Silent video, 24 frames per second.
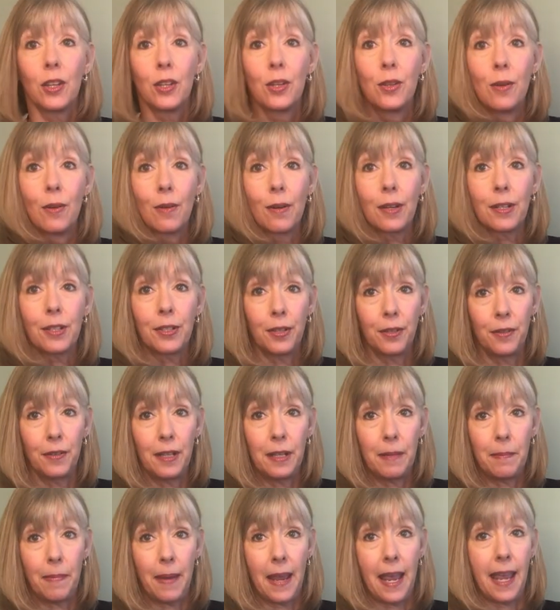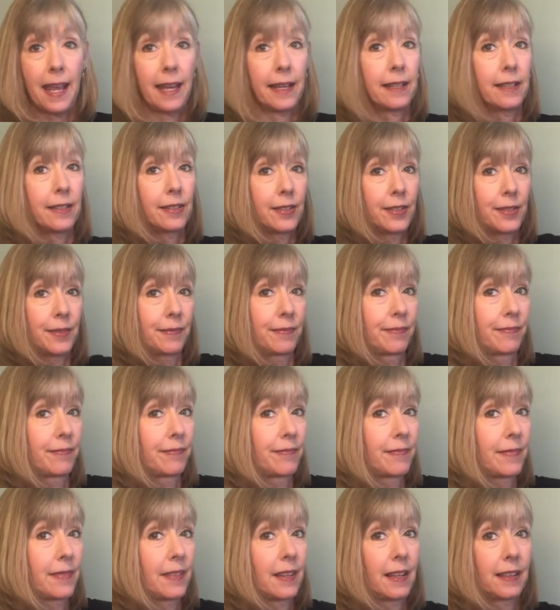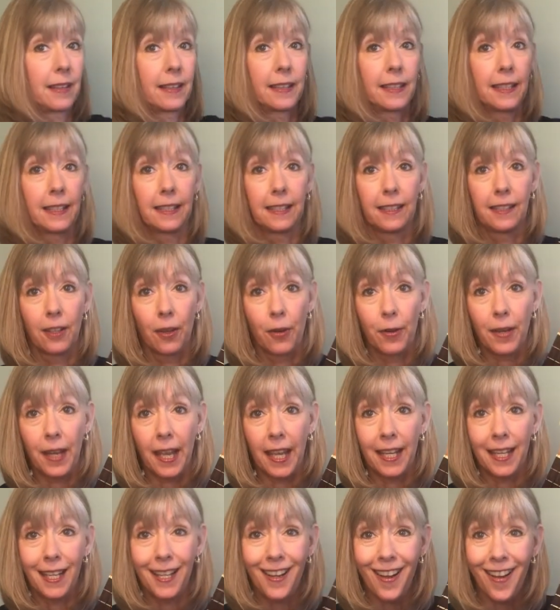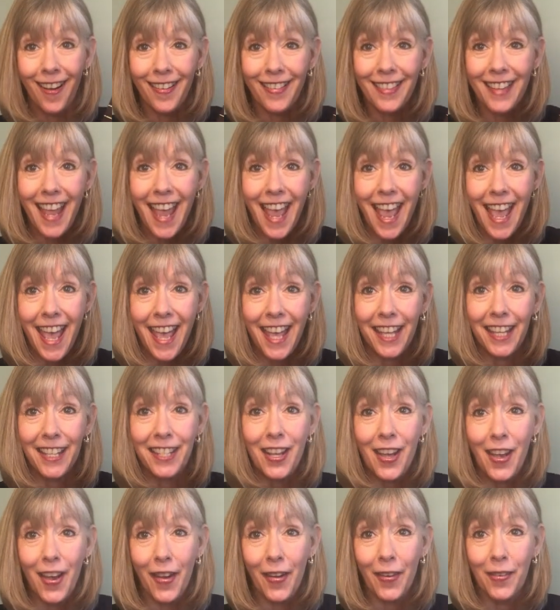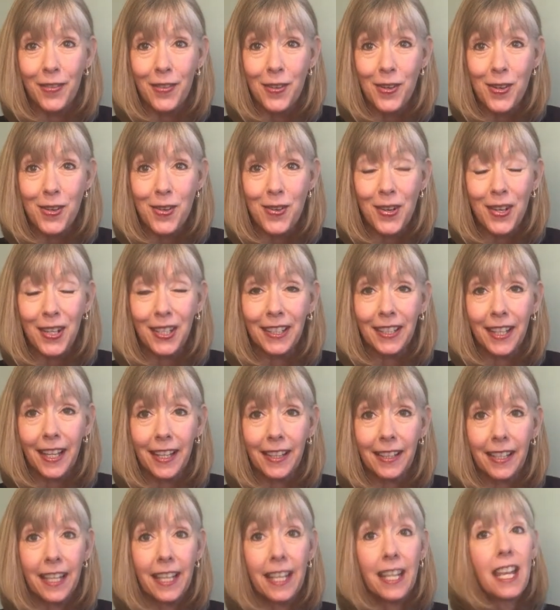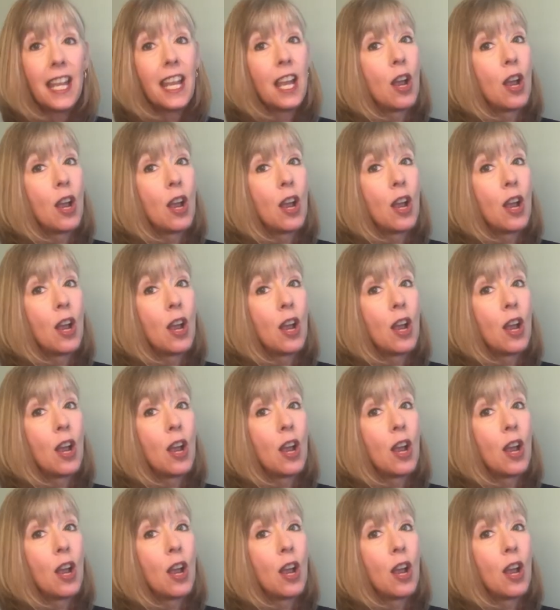Your tuning pegs, located on the head of your ukulele,